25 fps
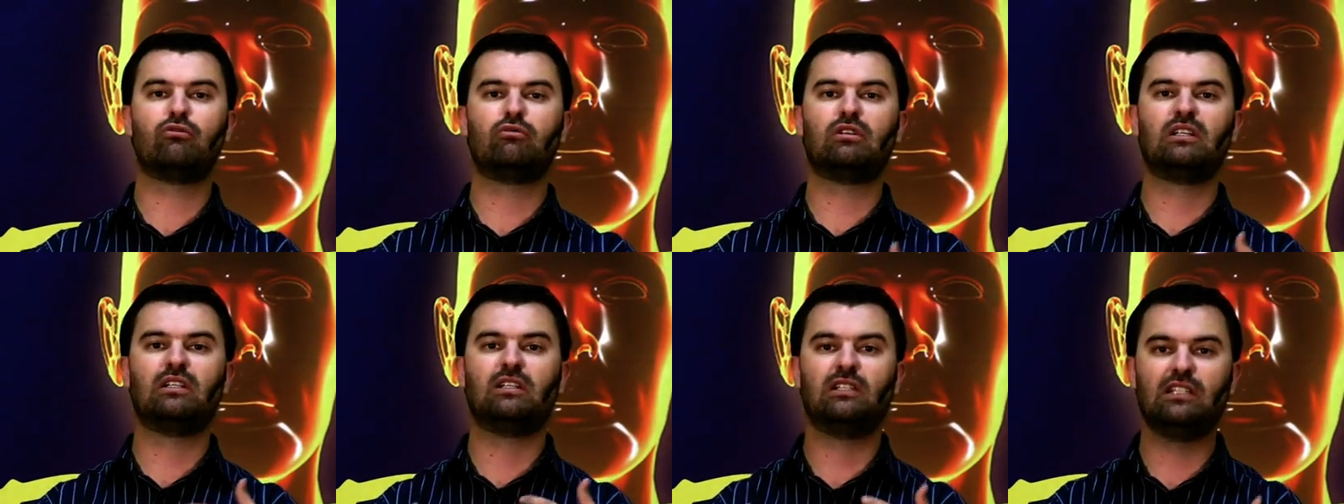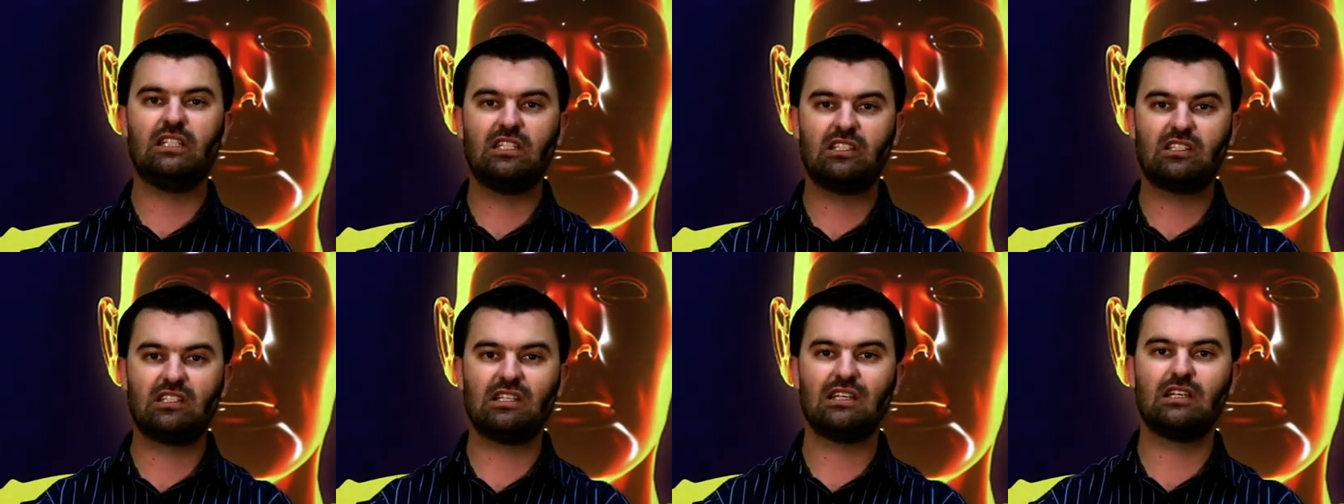
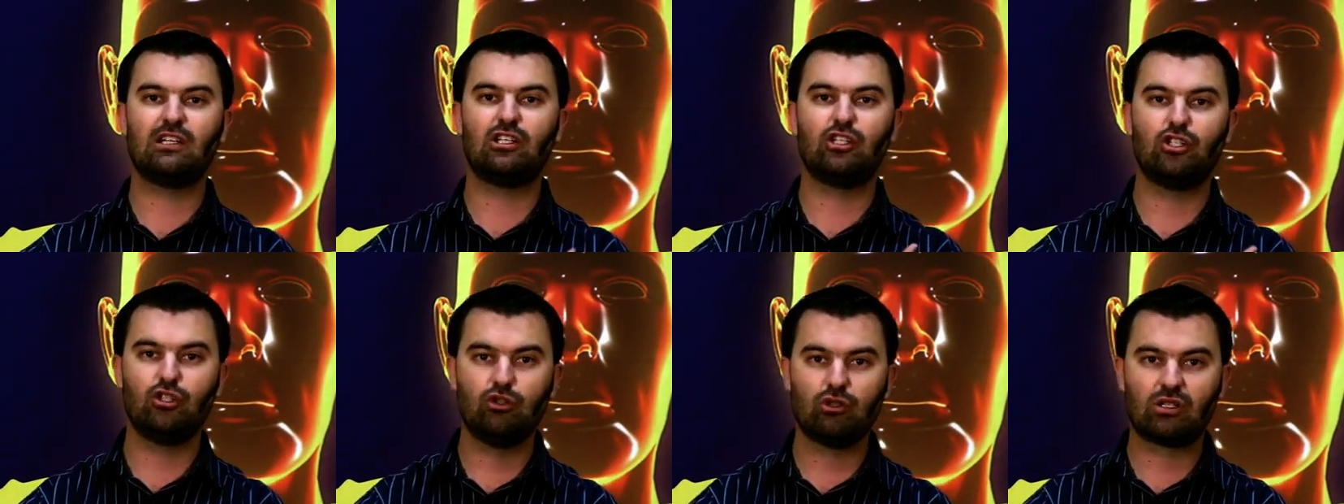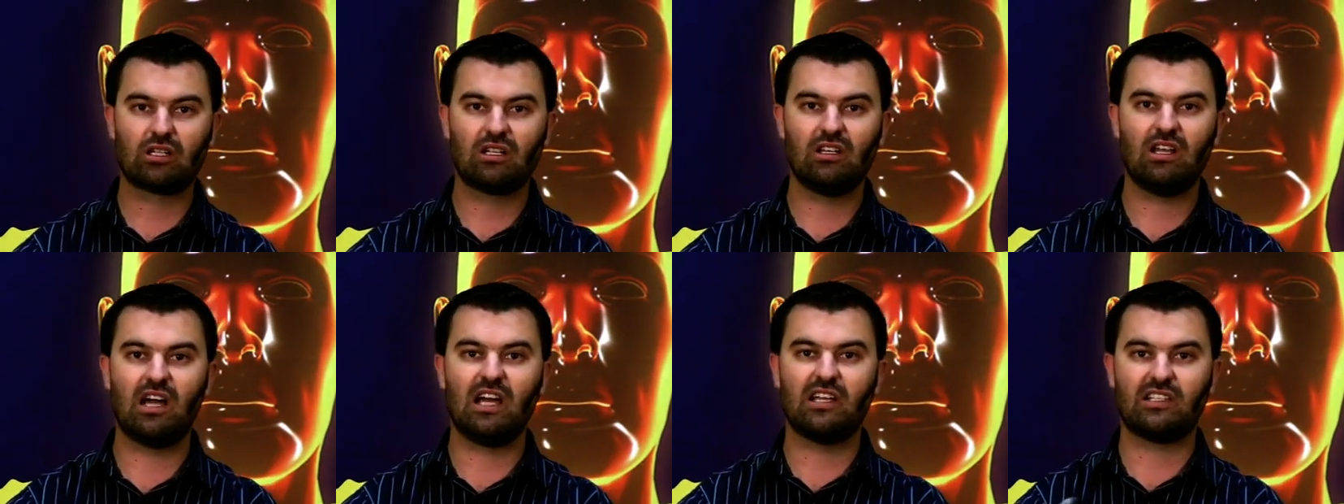releasing and
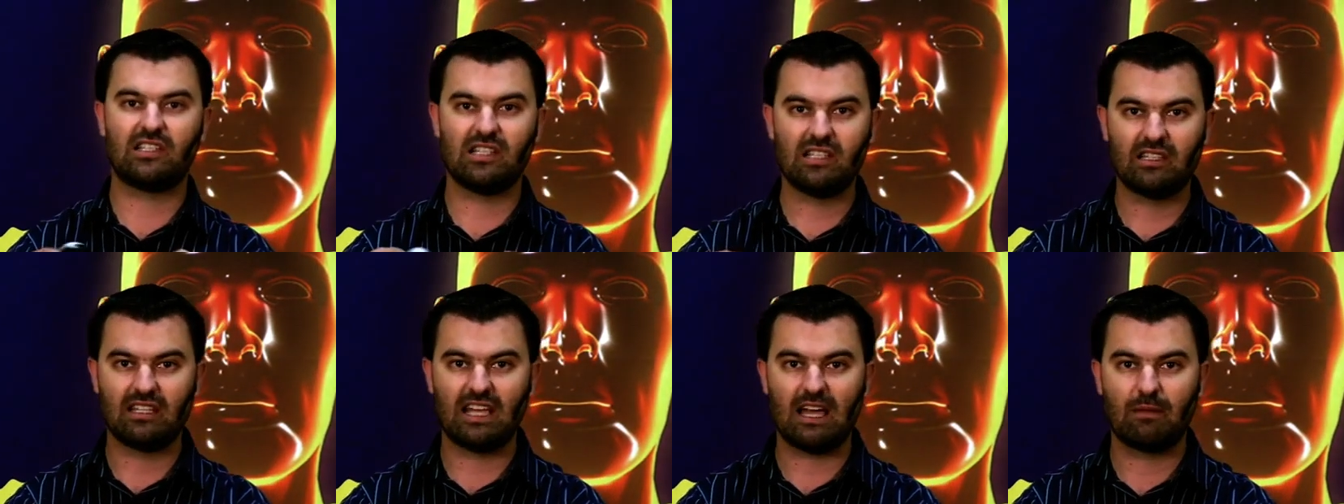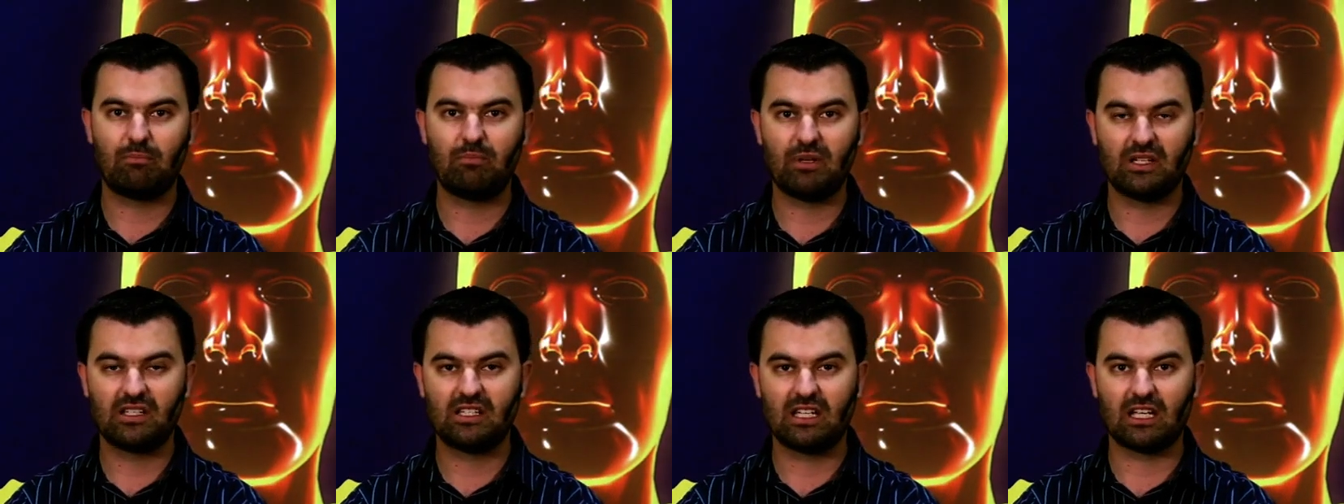utilizing
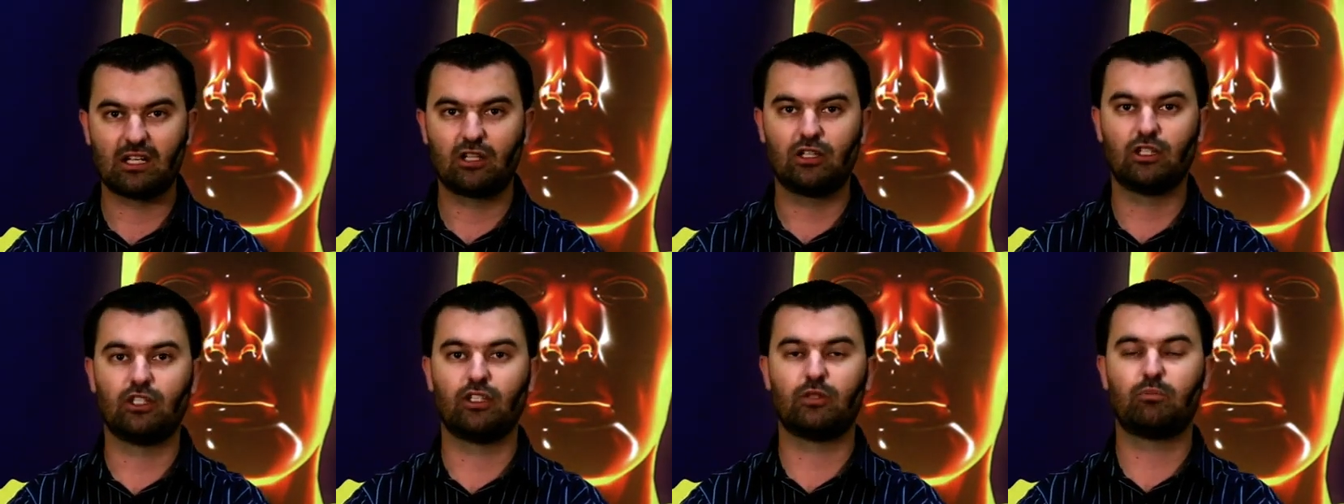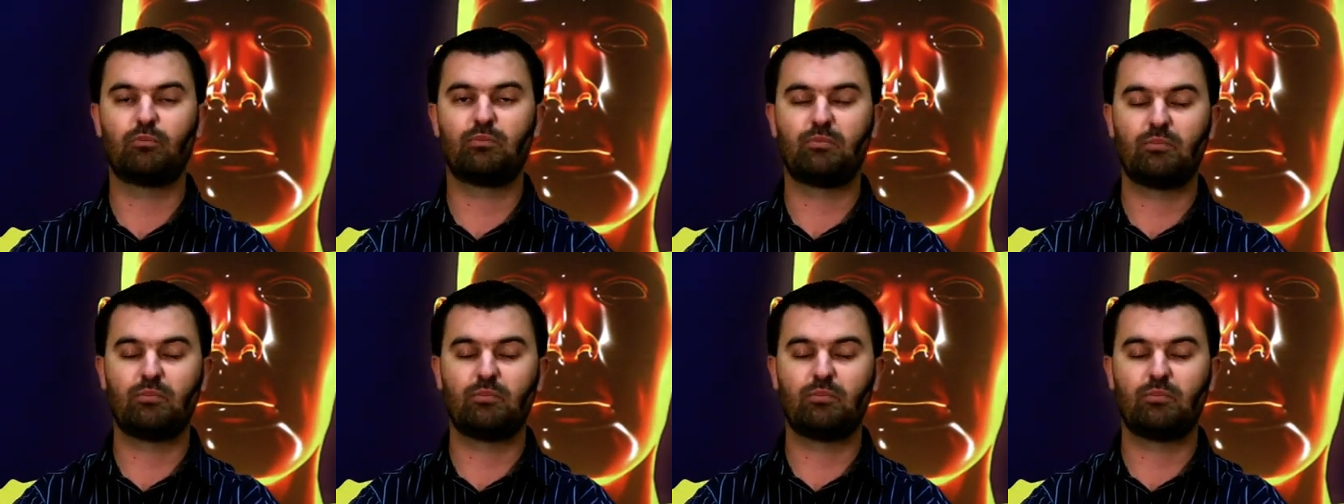that particular